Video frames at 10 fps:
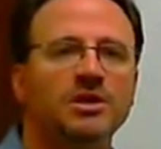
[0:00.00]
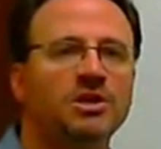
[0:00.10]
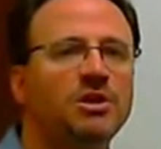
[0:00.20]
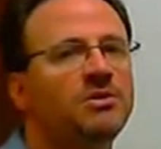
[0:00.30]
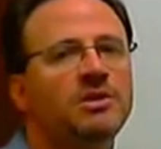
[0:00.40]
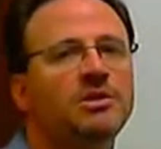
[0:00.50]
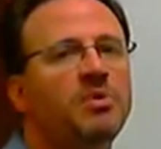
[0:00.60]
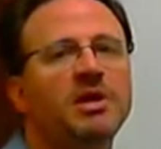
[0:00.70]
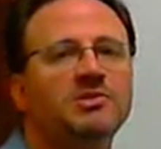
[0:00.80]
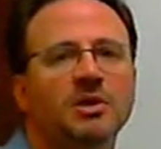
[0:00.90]
You don't need
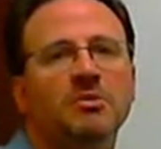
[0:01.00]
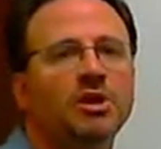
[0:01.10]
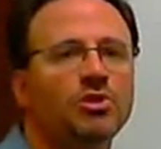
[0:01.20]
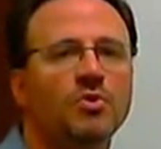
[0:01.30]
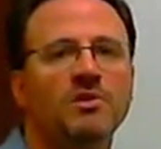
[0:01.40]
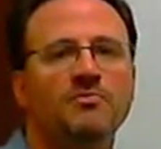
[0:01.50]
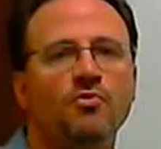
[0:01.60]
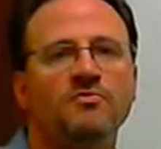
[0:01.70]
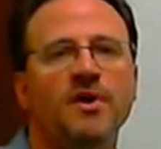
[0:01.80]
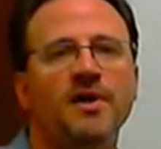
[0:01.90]
to pay somebody $3,000,
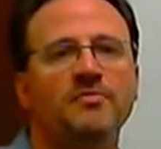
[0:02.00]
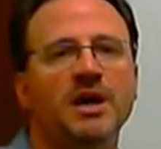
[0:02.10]
$4,000,